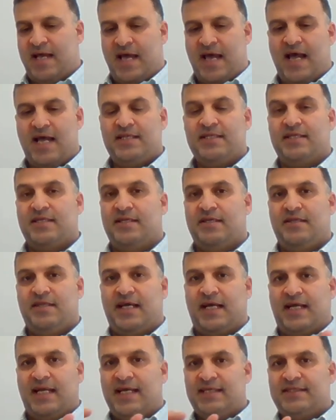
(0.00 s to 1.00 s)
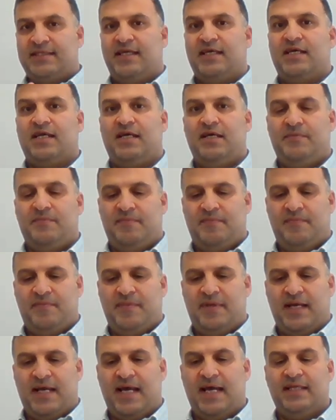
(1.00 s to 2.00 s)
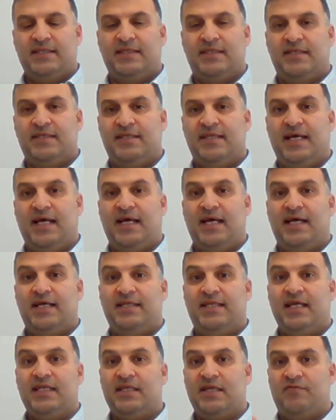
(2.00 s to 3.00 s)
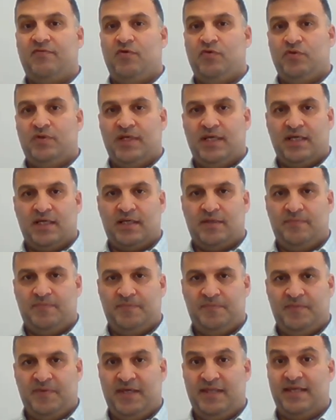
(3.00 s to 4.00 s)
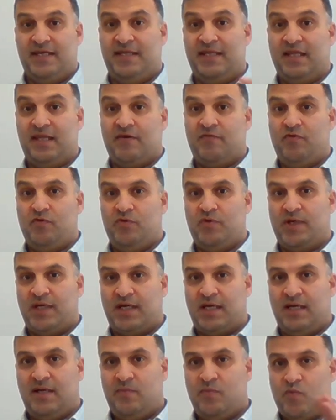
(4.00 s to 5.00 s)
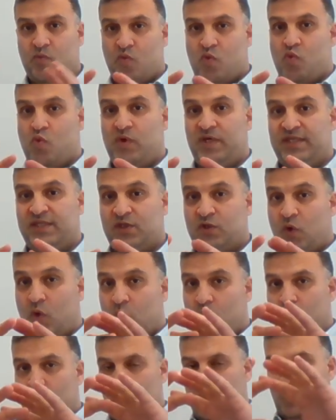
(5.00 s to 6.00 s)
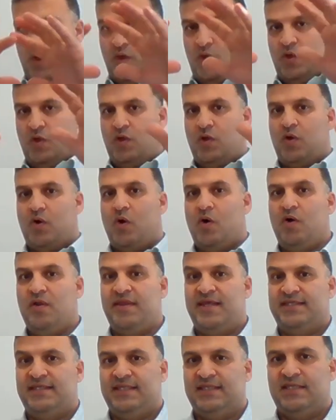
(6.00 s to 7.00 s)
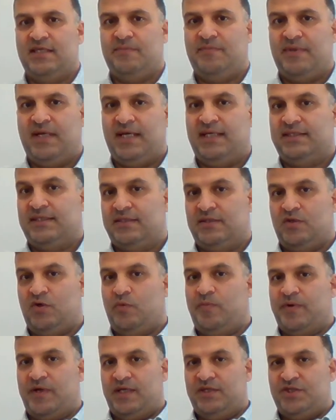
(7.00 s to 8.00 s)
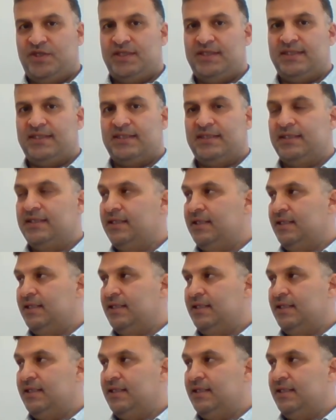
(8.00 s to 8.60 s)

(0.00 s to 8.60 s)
and the class diagram and the data flow diagram. In the data flow diagram, we saw all the system as operations.